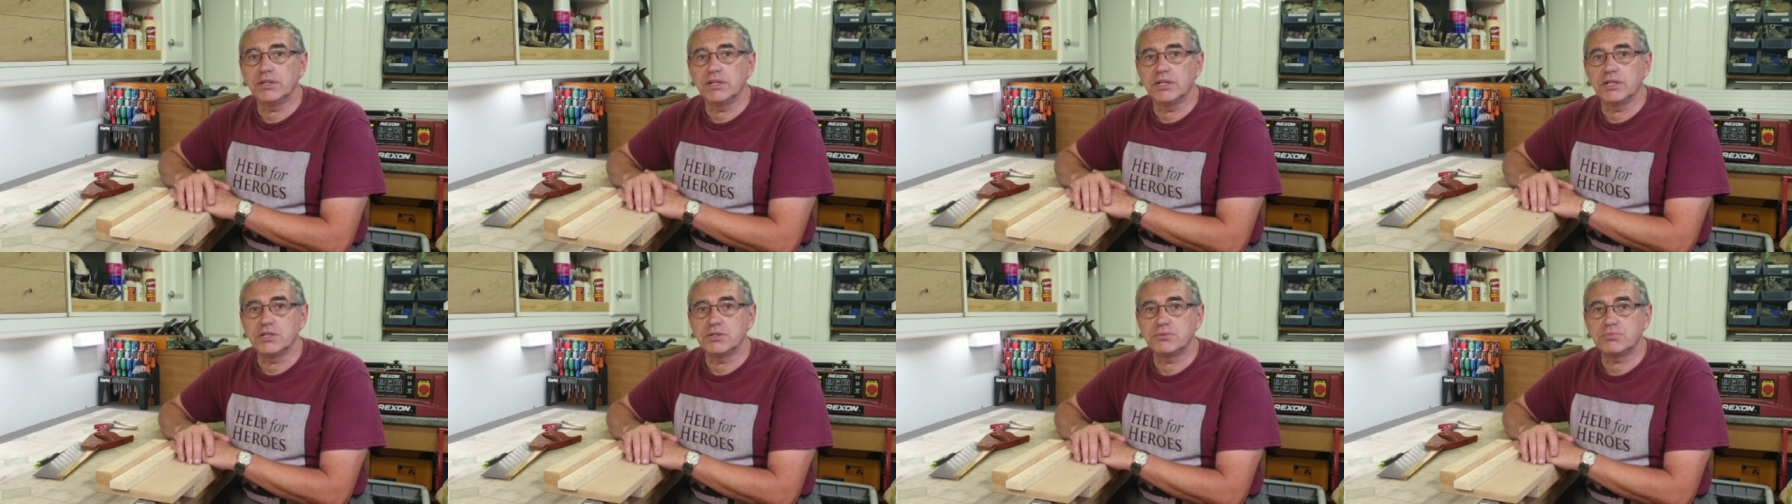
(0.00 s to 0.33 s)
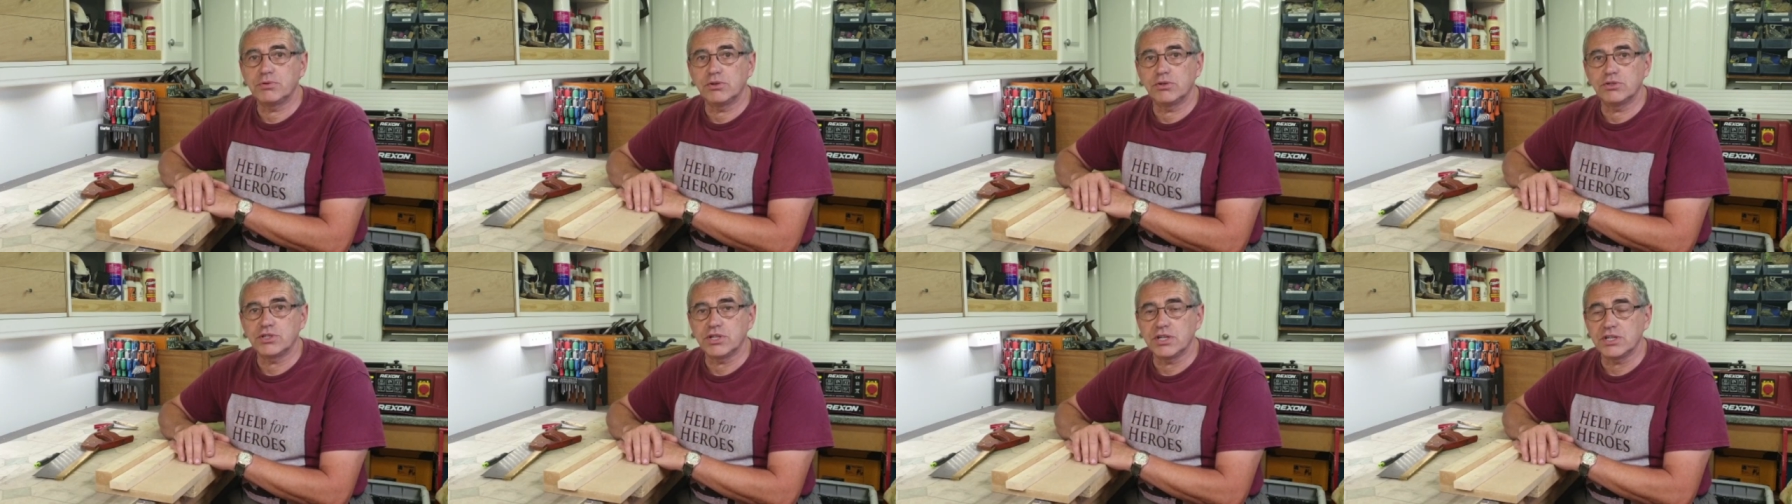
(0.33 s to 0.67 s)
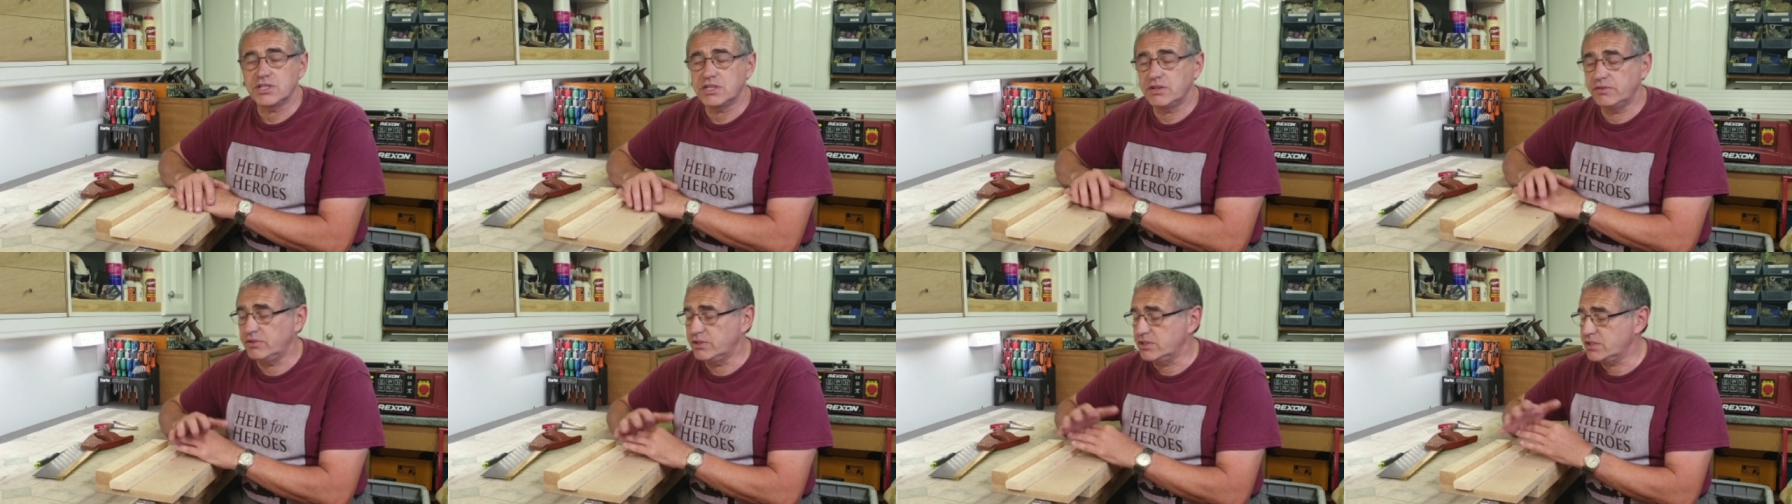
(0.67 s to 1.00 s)
these
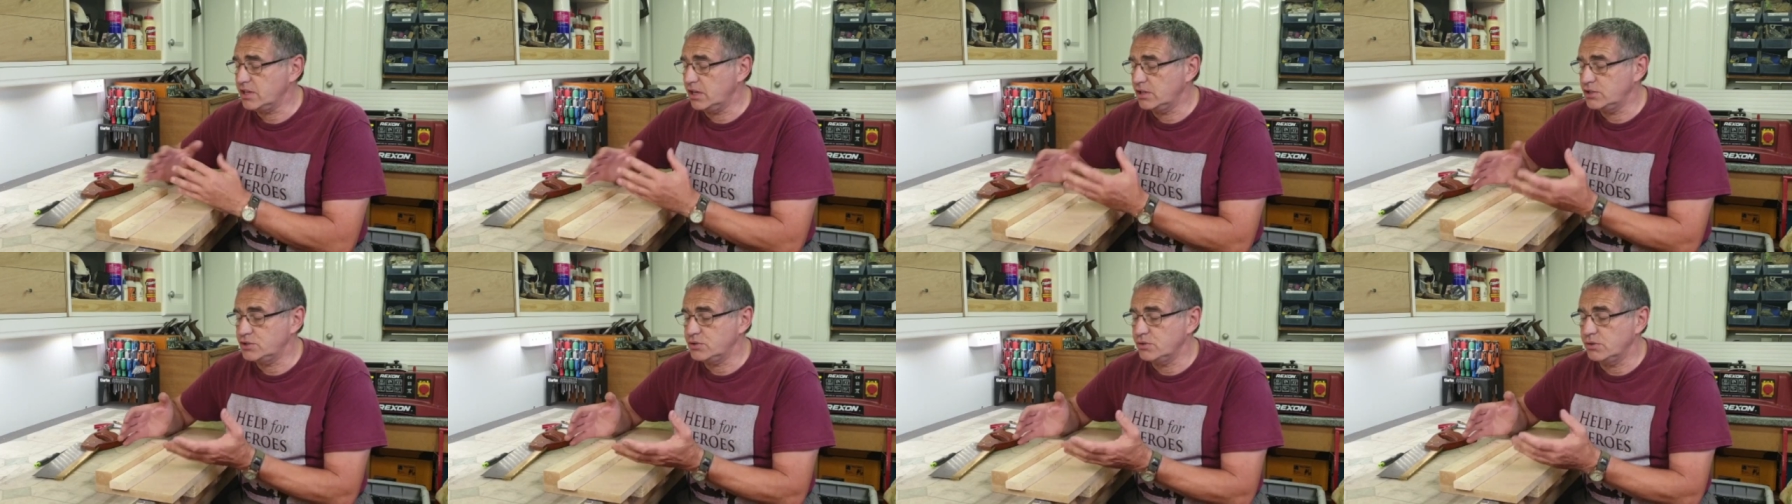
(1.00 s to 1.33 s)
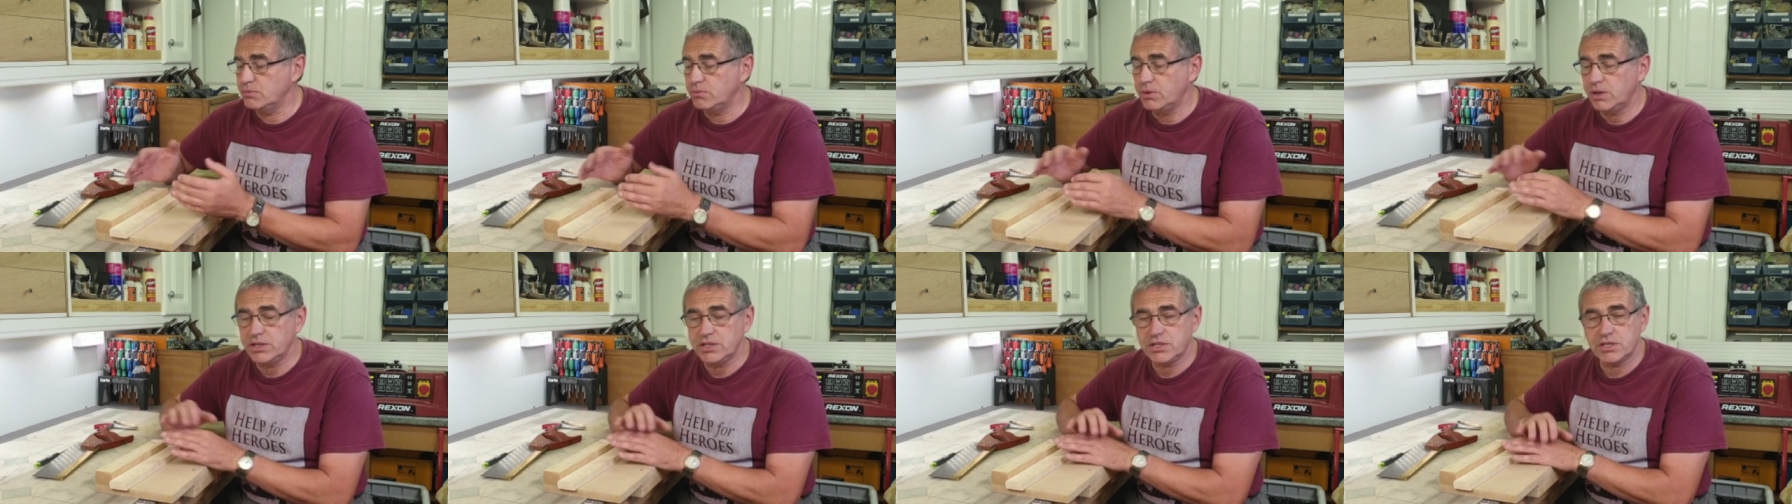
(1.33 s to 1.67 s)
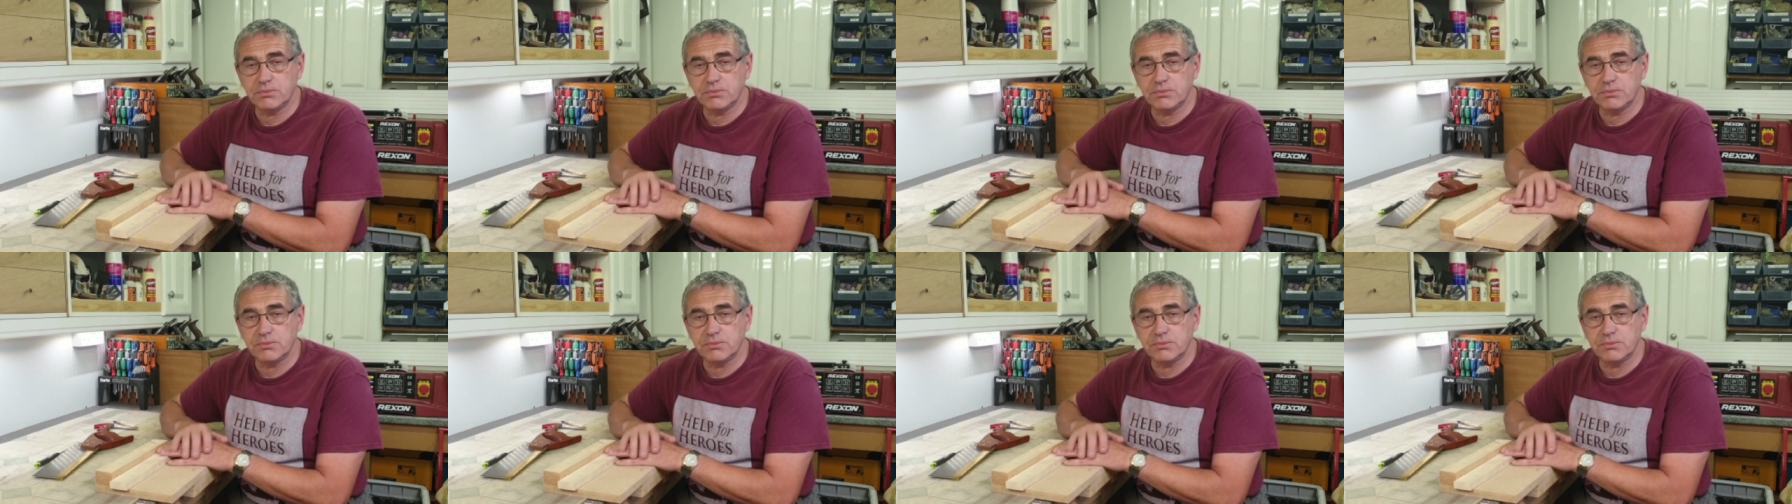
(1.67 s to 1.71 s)
projects. If it takes you a week to